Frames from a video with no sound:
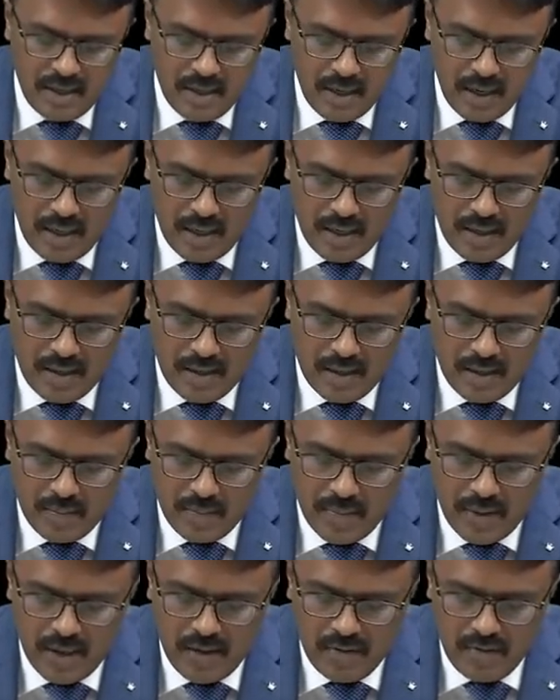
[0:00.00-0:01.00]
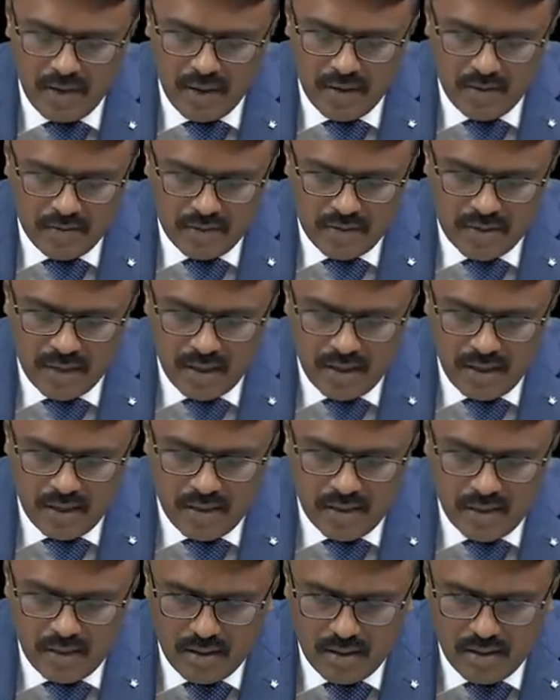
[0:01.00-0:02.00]
and in the brain we have
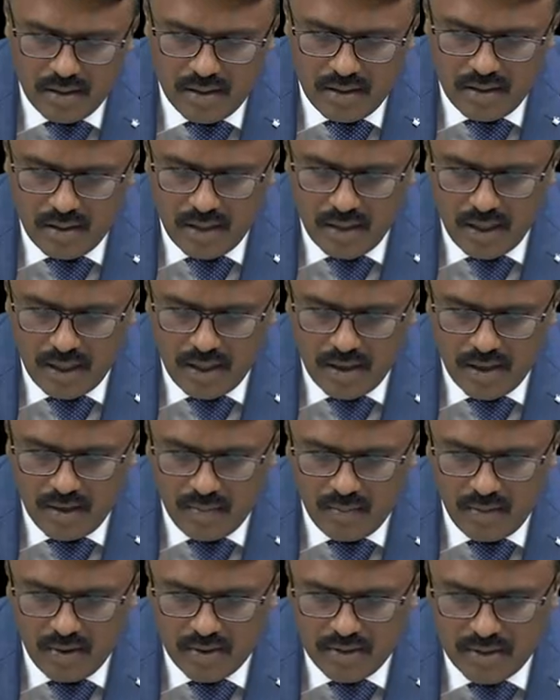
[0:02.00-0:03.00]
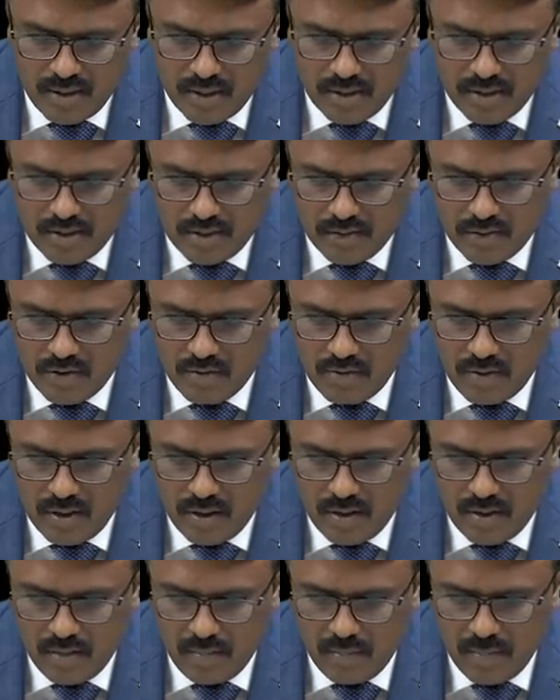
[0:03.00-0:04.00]
central decarboxylase which
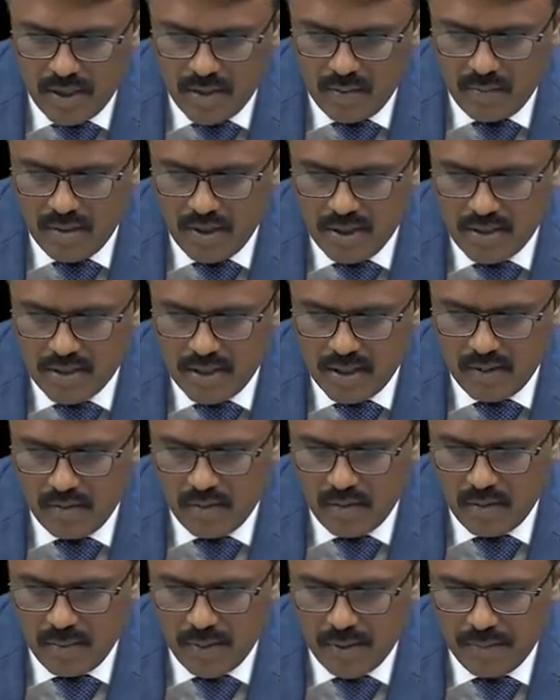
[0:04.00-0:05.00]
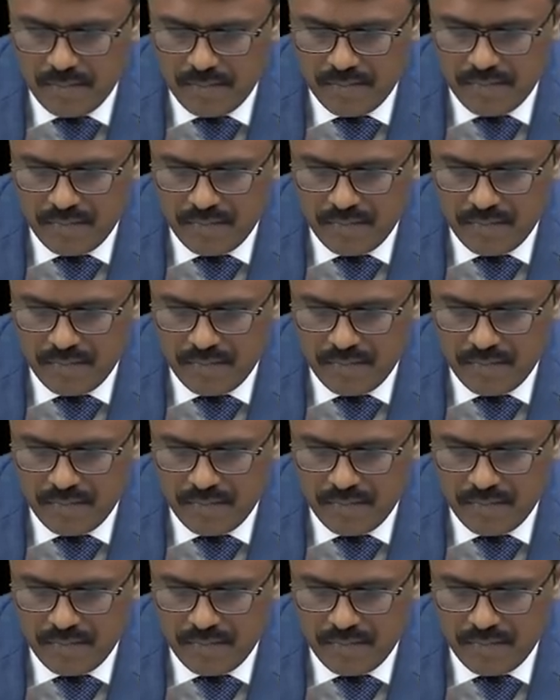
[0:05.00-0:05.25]
will metabolize levodopa.